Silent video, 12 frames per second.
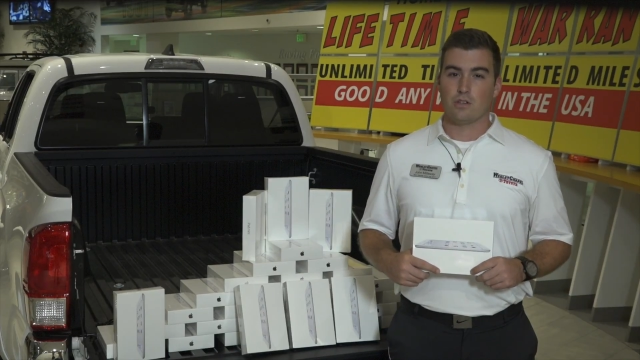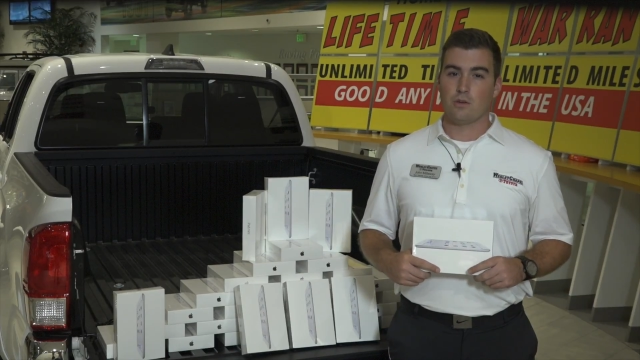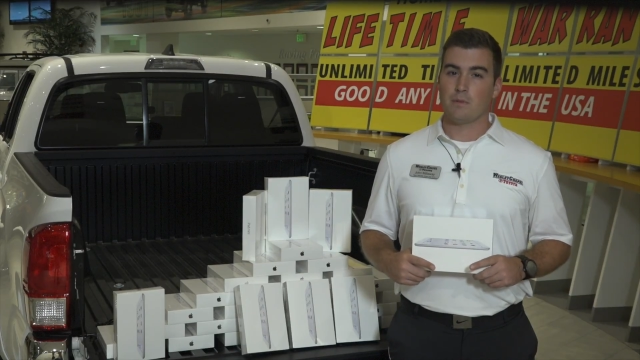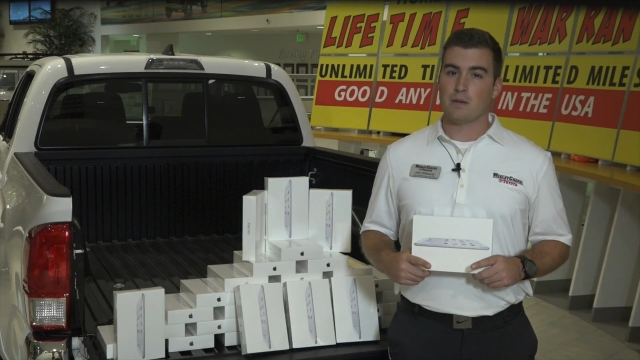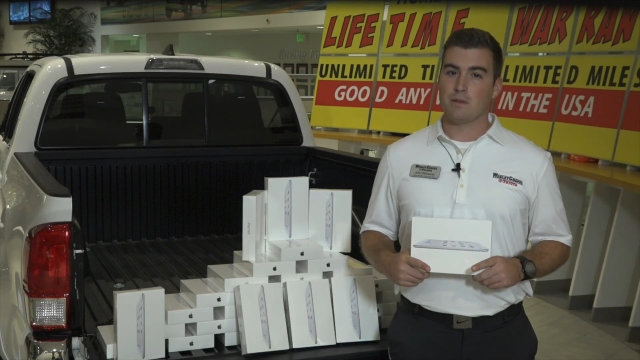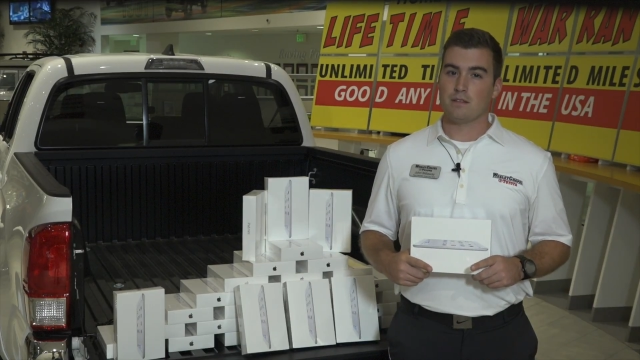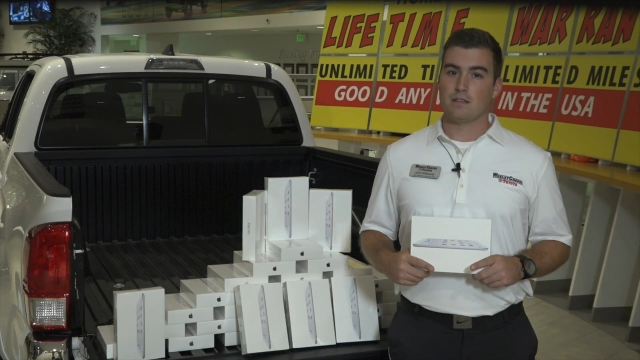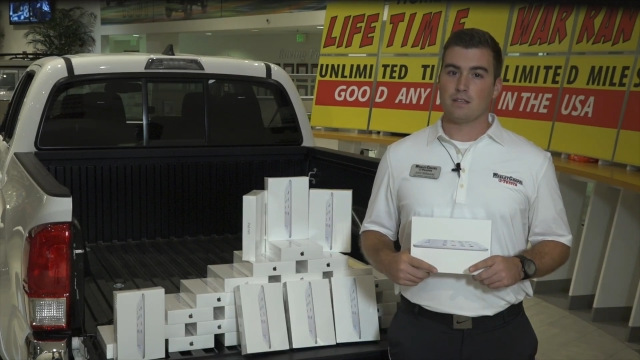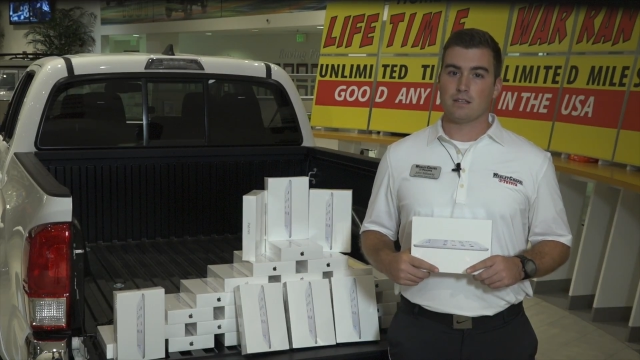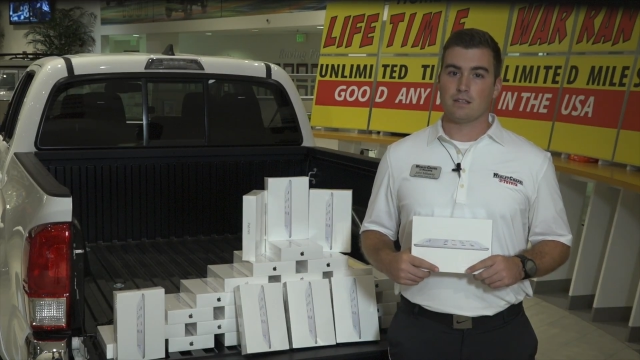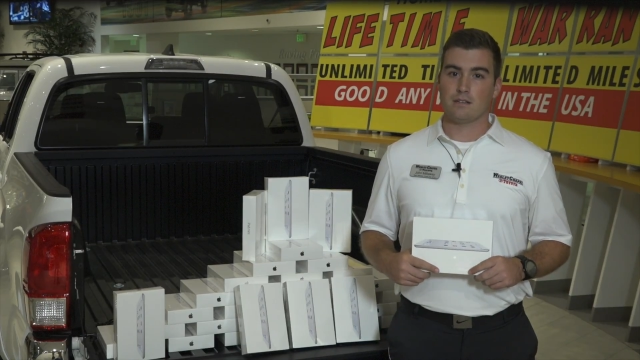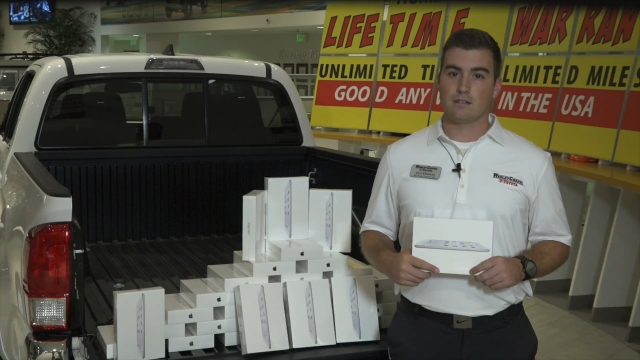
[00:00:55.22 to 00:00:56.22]
you may be
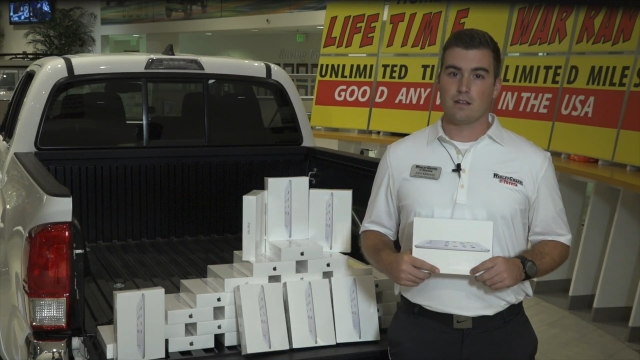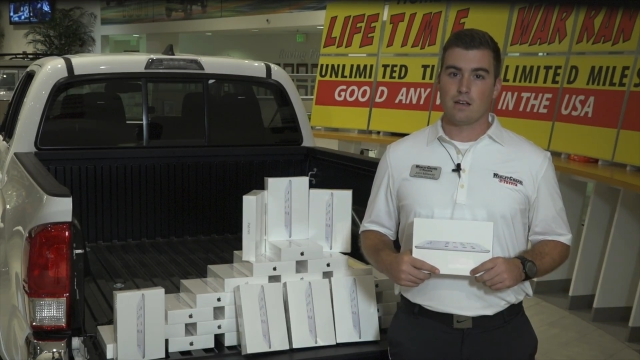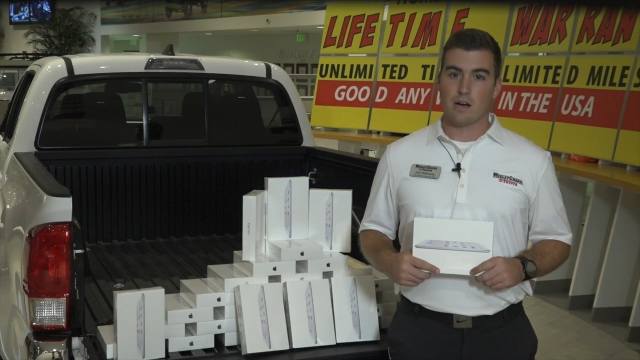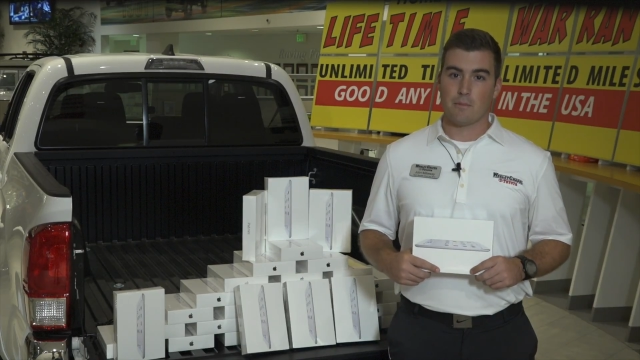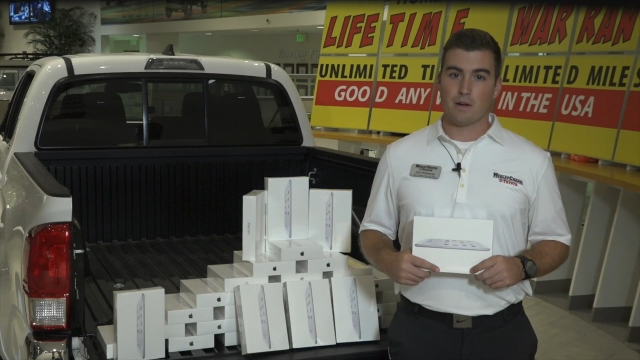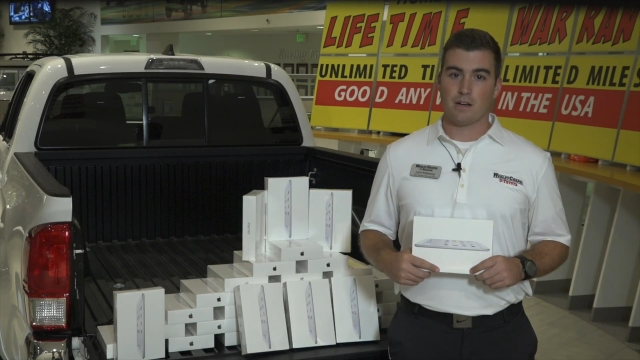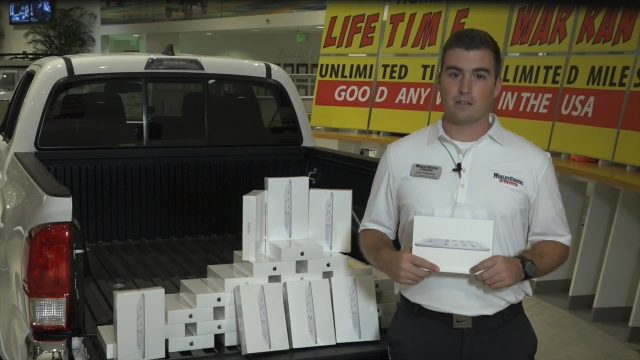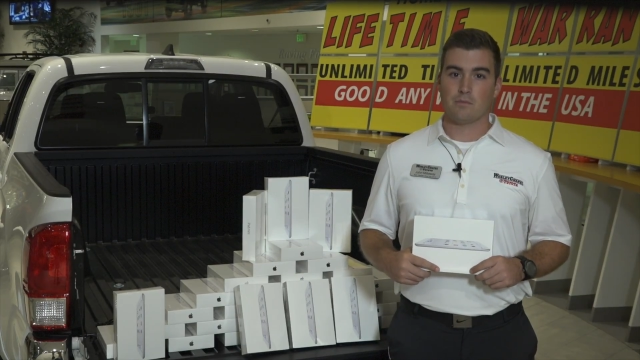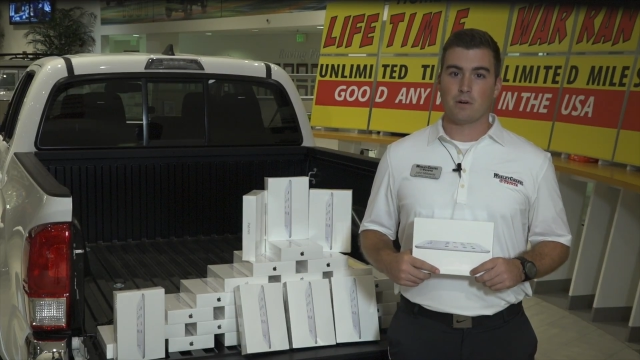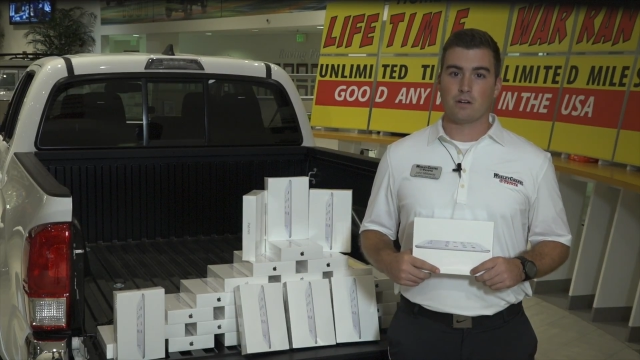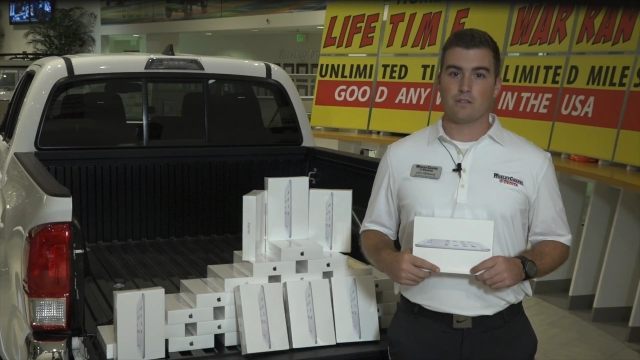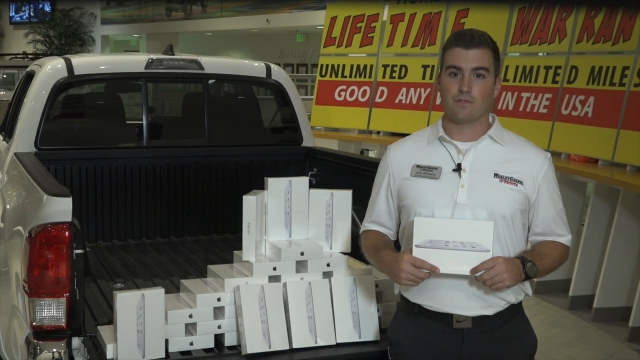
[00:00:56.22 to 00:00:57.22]
thinking, I'm not in the
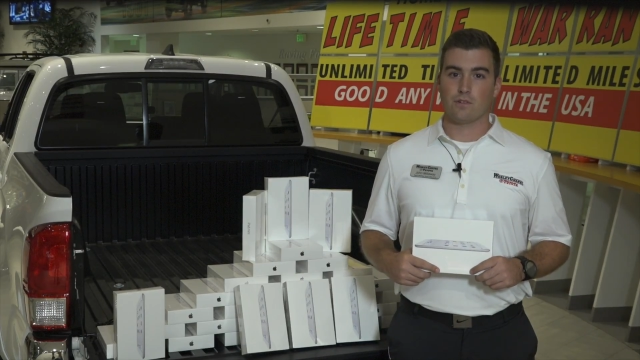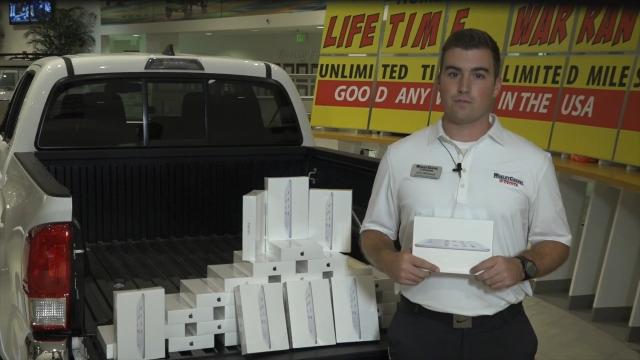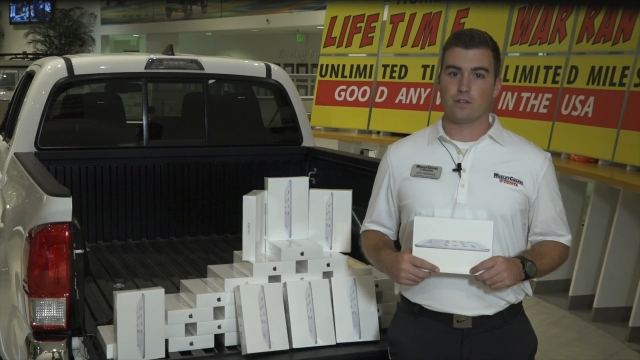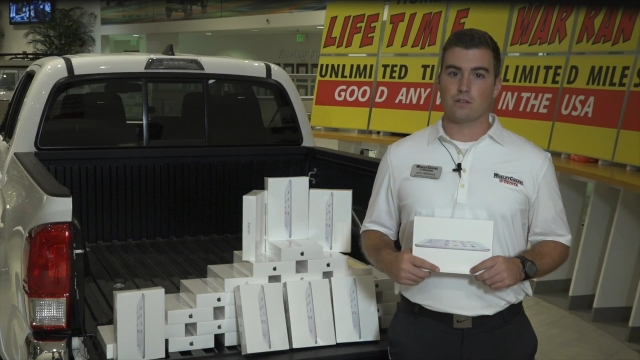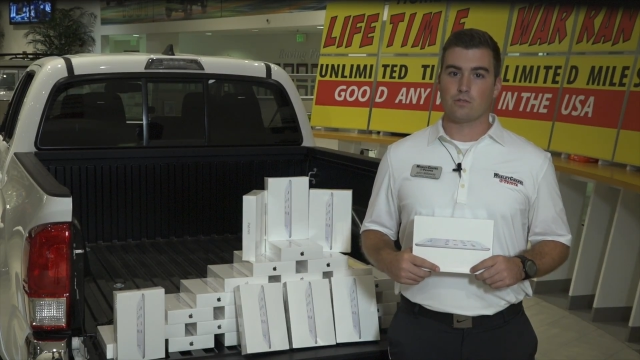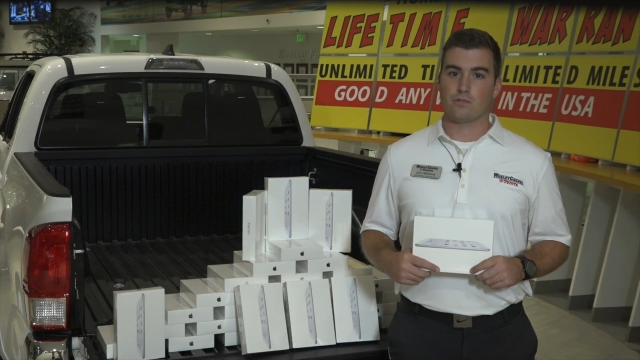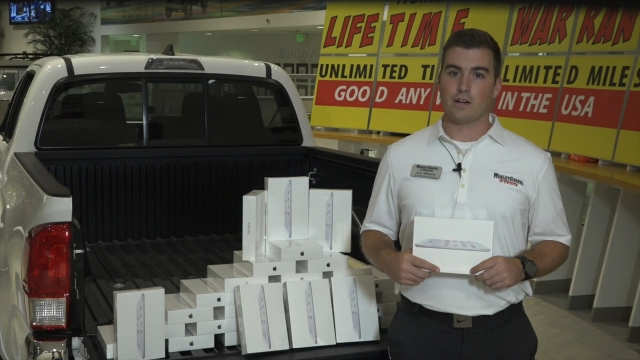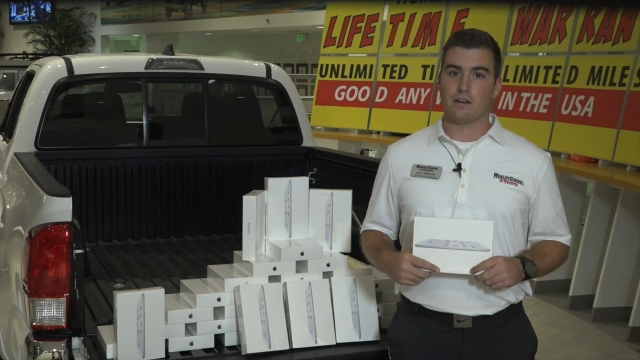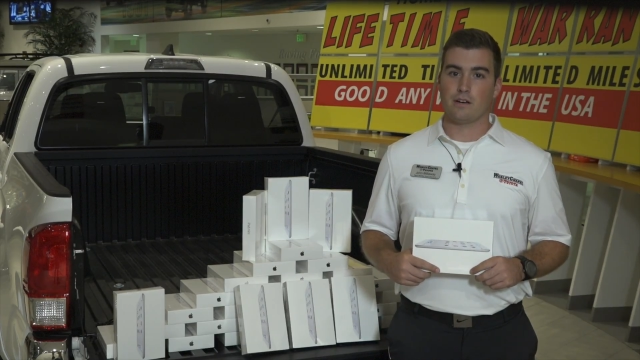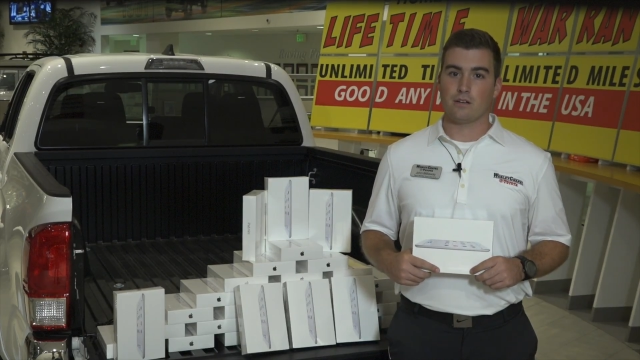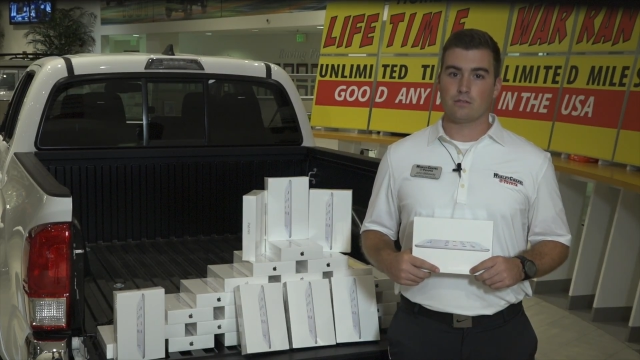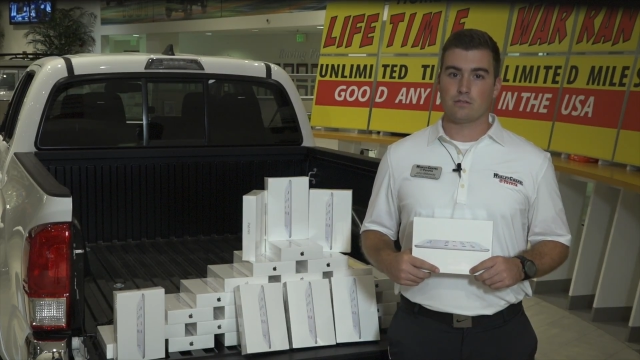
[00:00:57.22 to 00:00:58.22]
market for a vehicle right
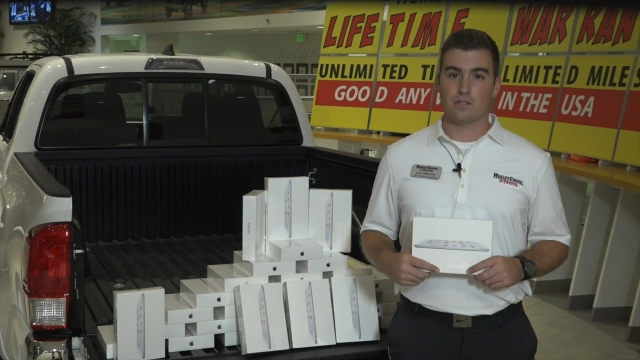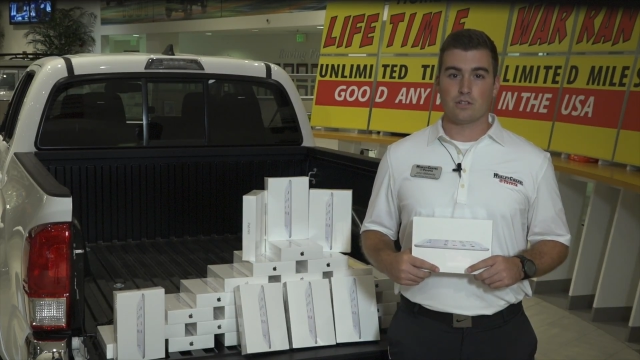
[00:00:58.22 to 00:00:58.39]
now.